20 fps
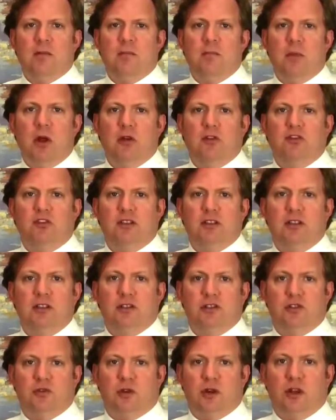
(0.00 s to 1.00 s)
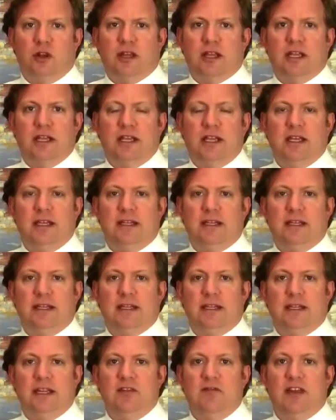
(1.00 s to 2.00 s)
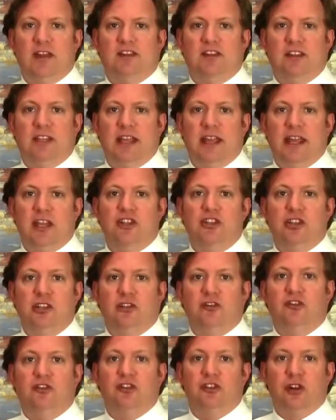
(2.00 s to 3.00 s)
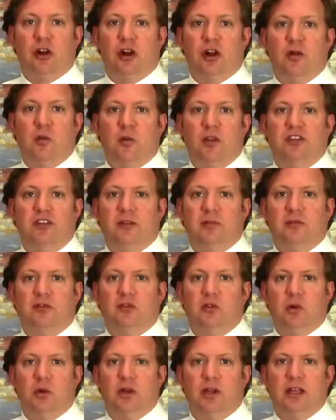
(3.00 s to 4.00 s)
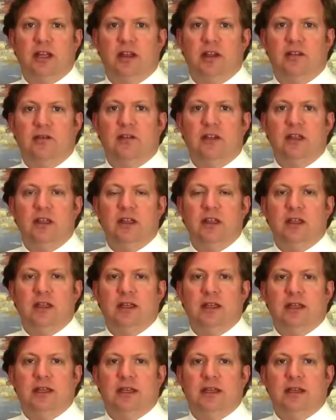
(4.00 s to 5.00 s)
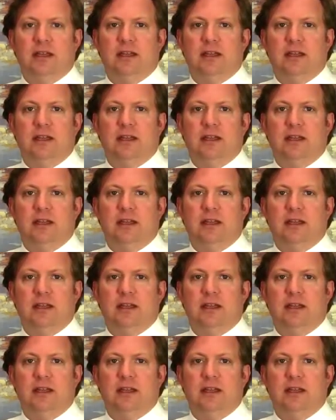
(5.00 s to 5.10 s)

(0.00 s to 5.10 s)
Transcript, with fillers: Most drug uh, investigations start with some sort of uh,